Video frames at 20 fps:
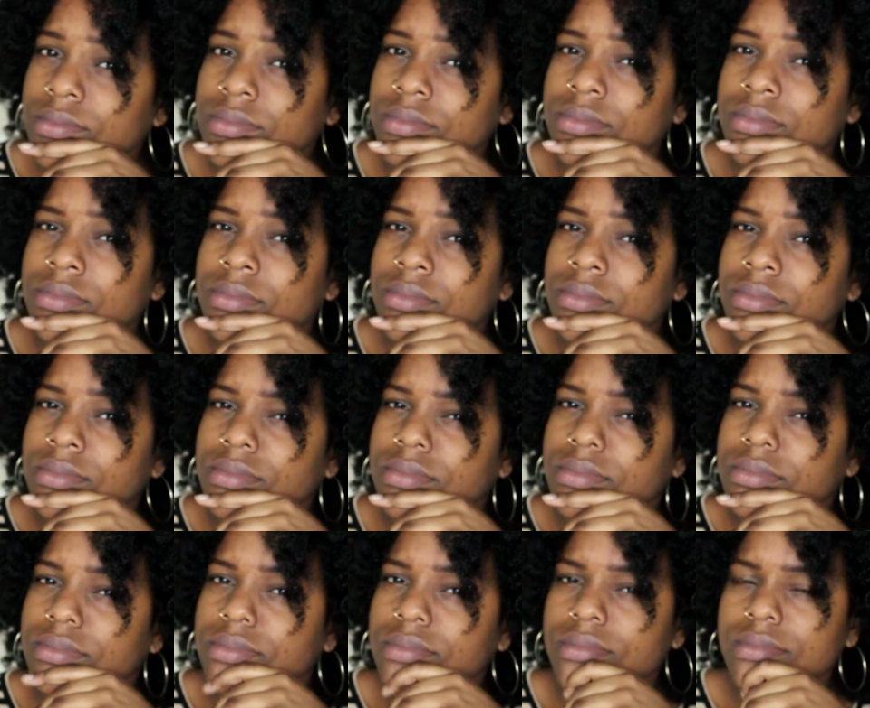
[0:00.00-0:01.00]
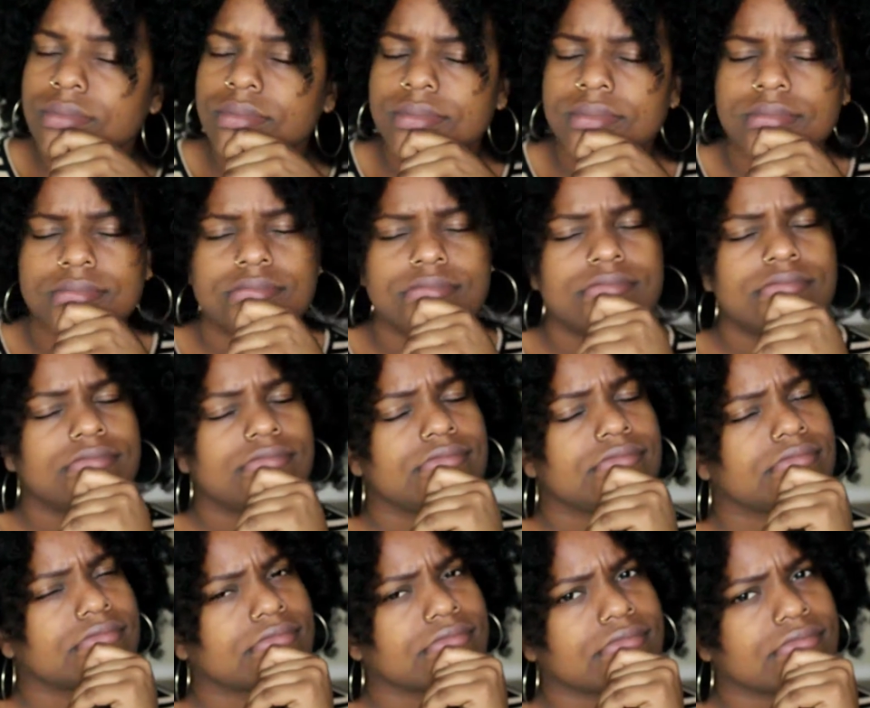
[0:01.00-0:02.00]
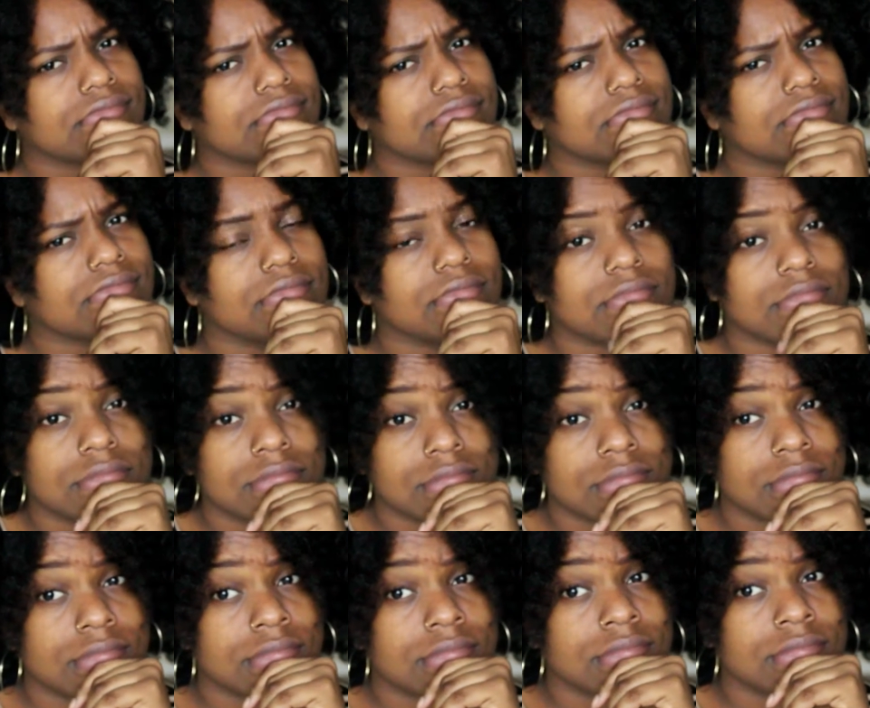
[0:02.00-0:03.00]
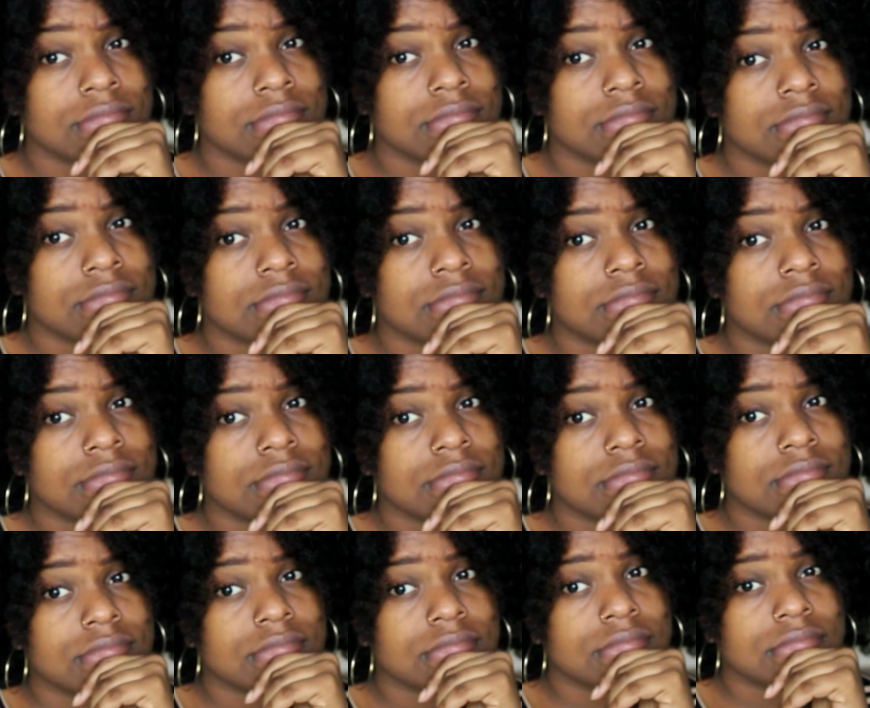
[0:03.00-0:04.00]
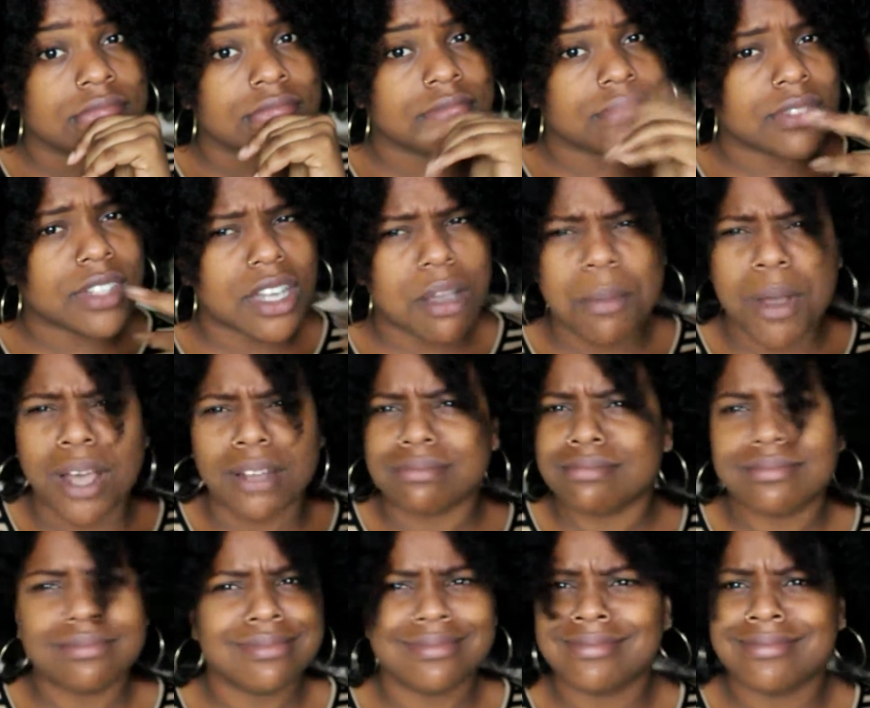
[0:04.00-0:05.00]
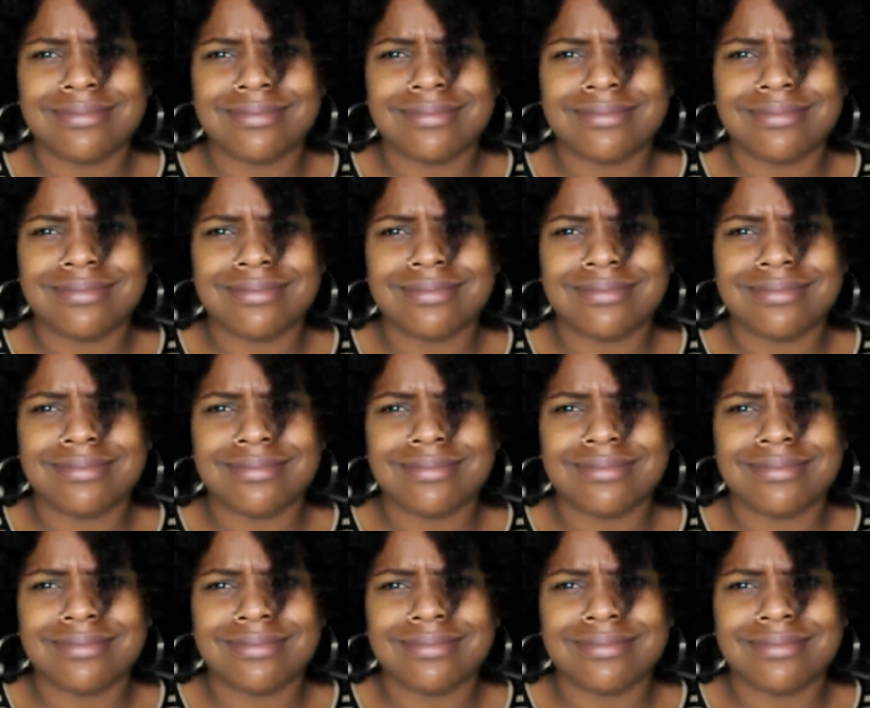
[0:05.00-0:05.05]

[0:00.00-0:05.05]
(silence)